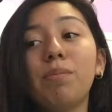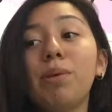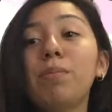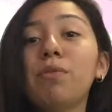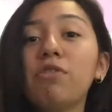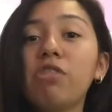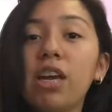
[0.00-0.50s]

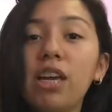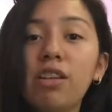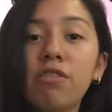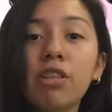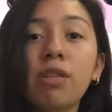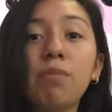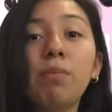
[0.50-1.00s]
People change
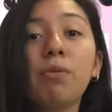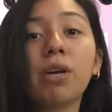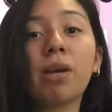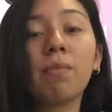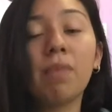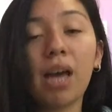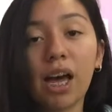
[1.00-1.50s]
and then people
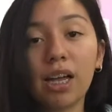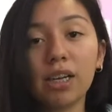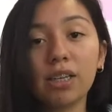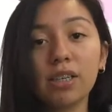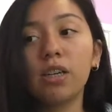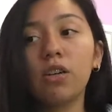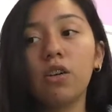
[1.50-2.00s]
get mad.
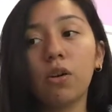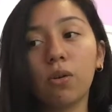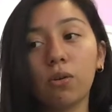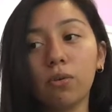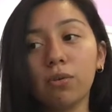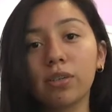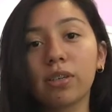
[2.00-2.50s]

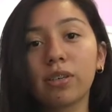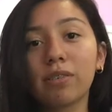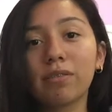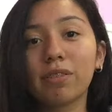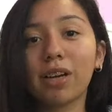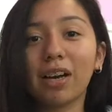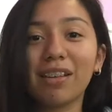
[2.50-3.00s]
No,
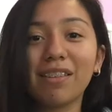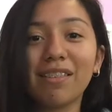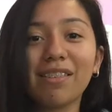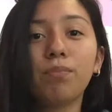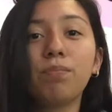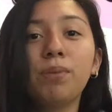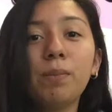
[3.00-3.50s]

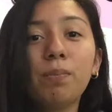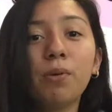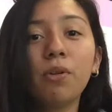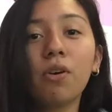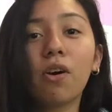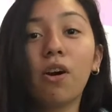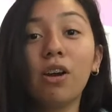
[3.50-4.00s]
guys,
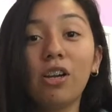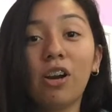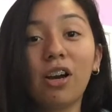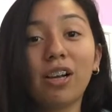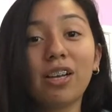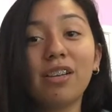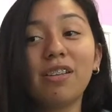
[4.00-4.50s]
people are
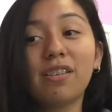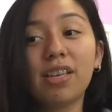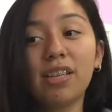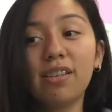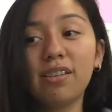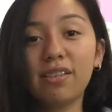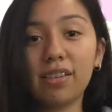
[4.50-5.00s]
not gonna stay
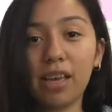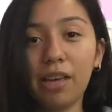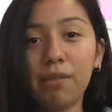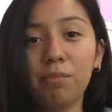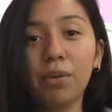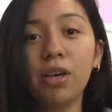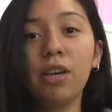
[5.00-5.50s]
the
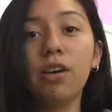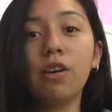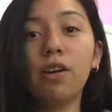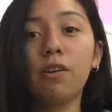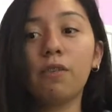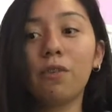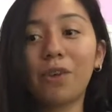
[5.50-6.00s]
same
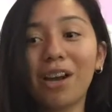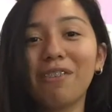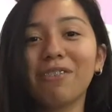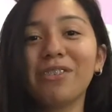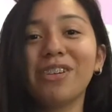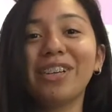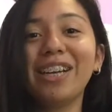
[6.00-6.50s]

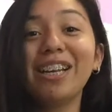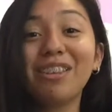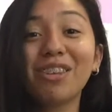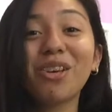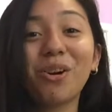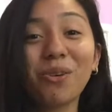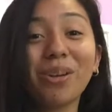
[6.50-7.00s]
forever.
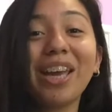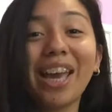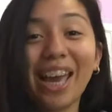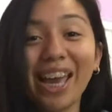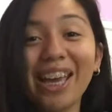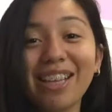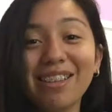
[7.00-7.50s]
It's
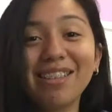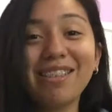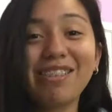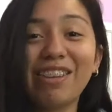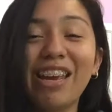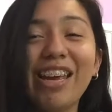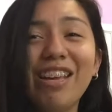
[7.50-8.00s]
okay to
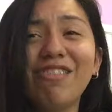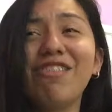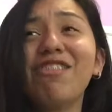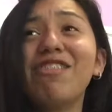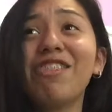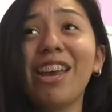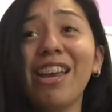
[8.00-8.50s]

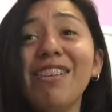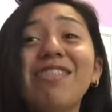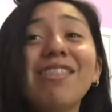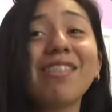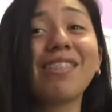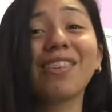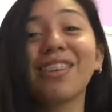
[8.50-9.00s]
change. Change
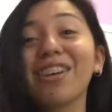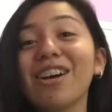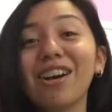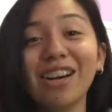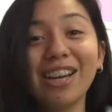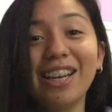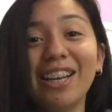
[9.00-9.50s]
is
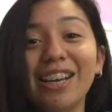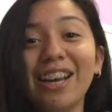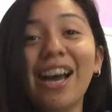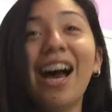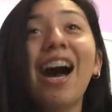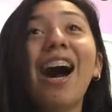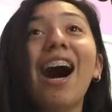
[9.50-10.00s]
good.
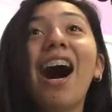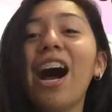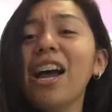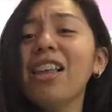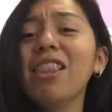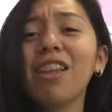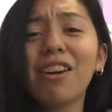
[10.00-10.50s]

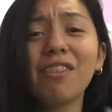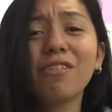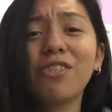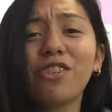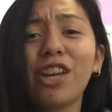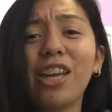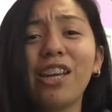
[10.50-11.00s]
I love
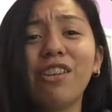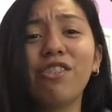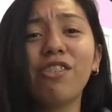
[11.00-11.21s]
change.